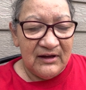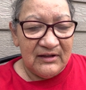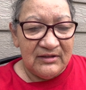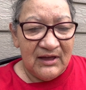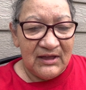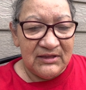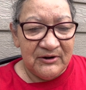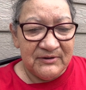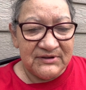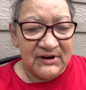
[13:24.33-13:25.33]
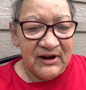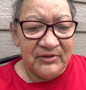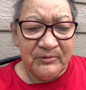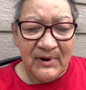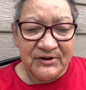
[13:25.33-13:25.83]
Then there is
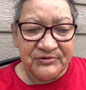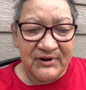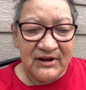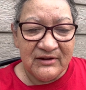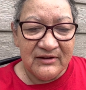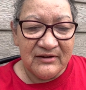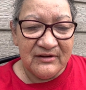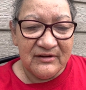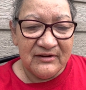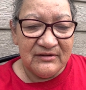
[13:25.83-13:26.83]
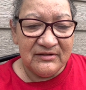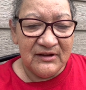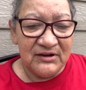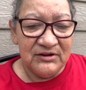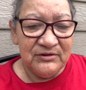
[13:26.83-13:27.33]
another entry. The
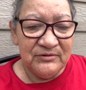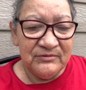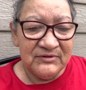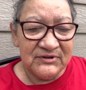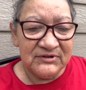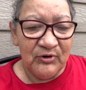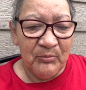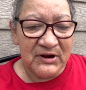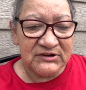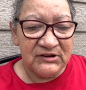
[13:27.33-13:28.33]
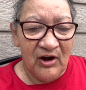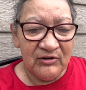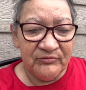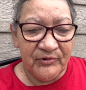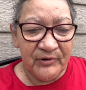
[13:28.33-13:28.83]
news so much longed
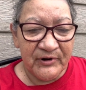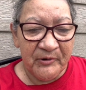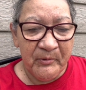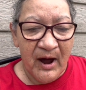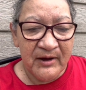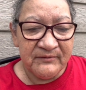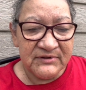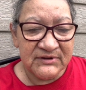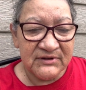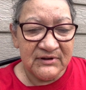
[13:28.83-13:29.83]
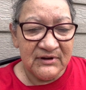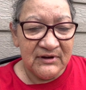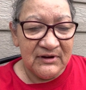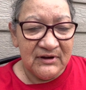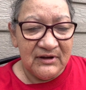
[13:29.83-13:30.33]
for arrives.
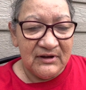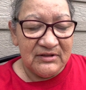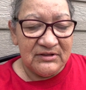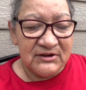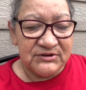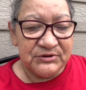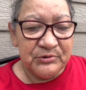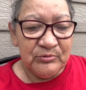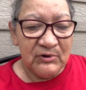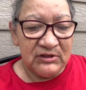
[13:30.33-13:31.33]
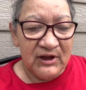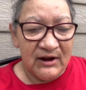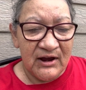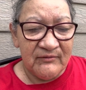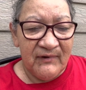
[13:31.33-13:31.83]
The Sioux will not
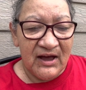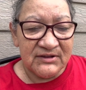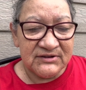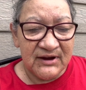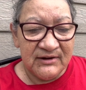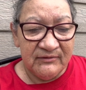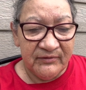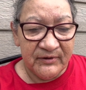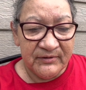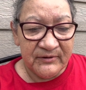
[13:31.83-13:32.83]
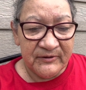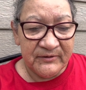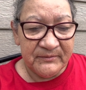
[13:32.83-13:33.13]
advance any further.